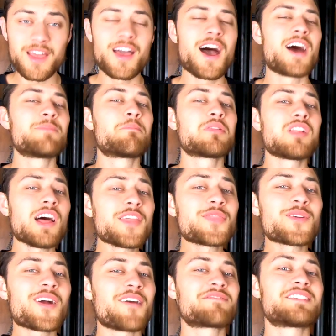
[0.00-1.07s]
a
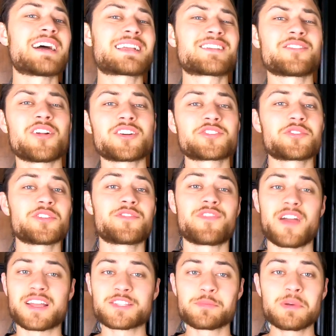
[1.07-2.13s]
plethora of technological
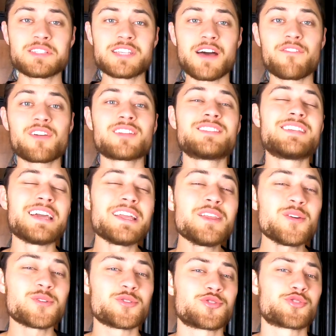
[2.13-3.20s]
advancements have
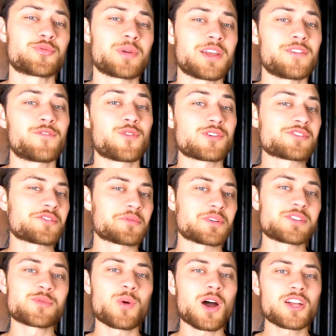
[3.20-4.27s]
continued to reinforce the
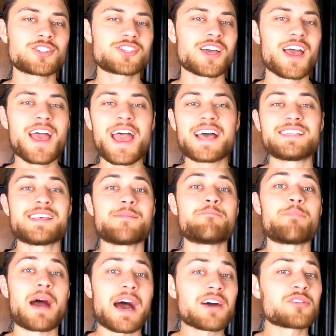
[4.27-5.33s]
wristwatch as a
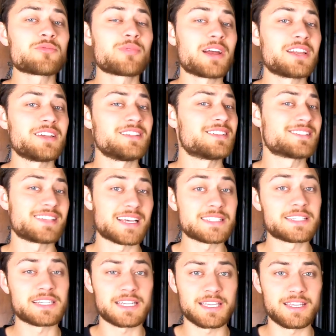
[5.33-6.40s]
battle-ready
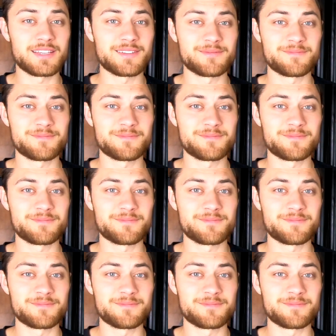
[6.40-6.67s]
necessity.